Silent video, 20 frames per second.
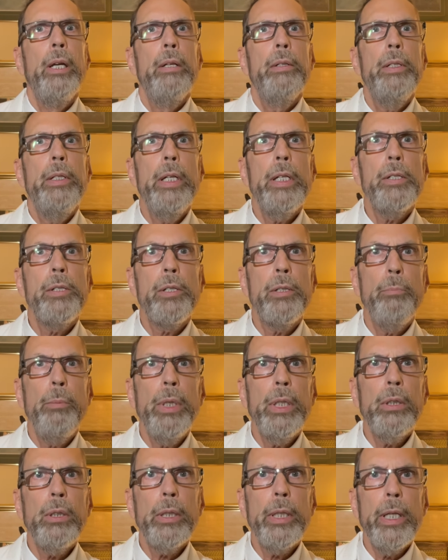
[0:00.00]

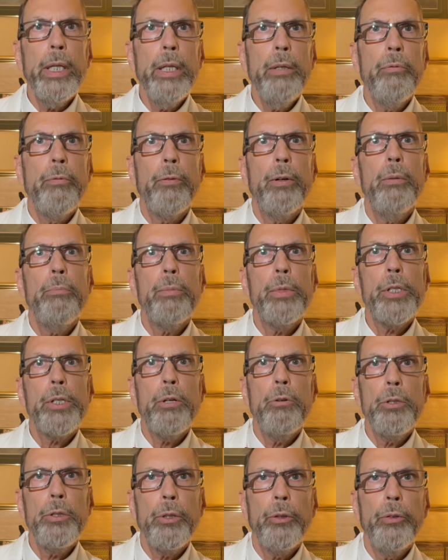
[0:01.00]
disability from
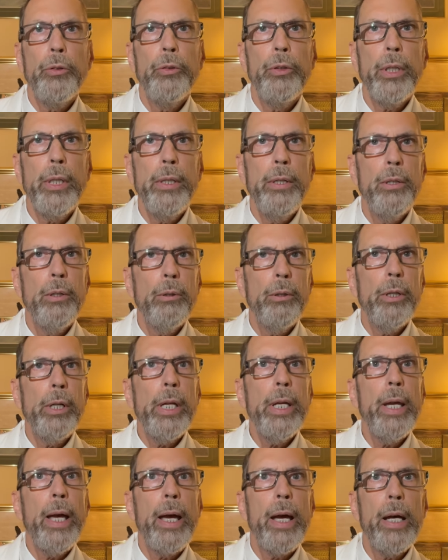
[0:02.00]
Social
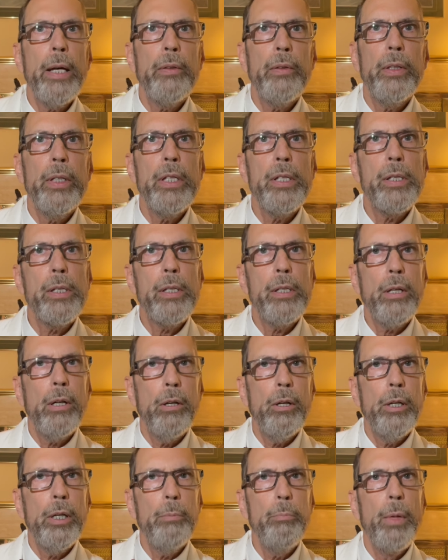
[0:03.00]
Security at this
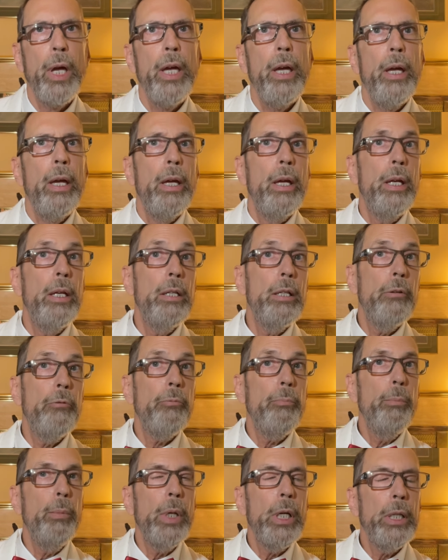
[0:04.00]
time. And
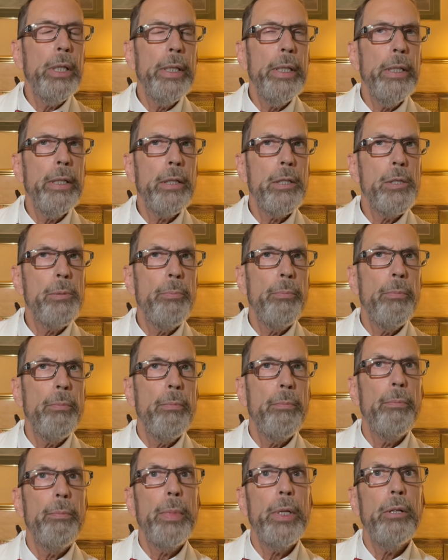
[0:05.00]
if my
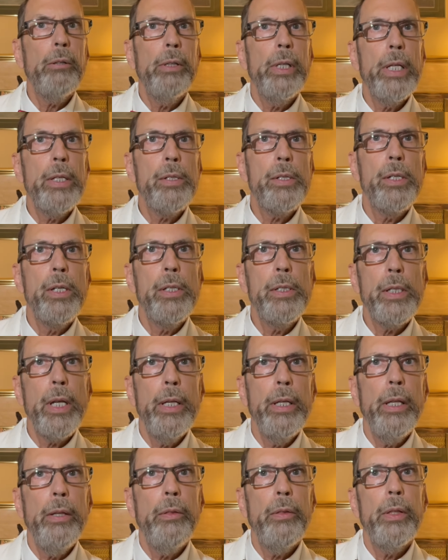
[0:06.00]
experience is
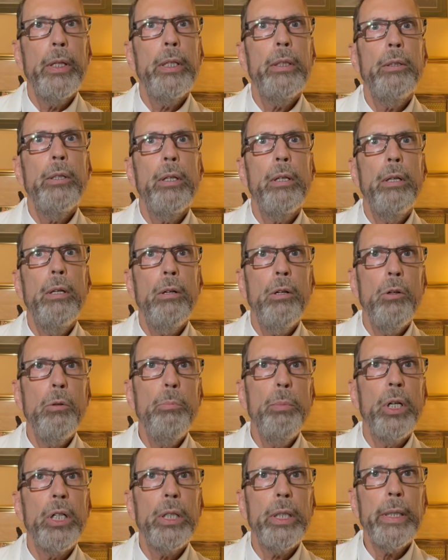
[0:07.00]
anything to go
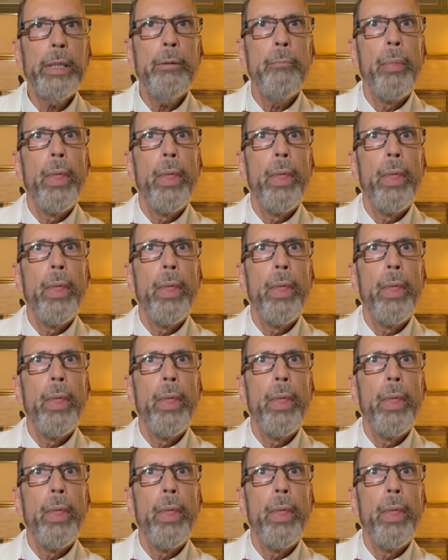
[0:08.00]
by,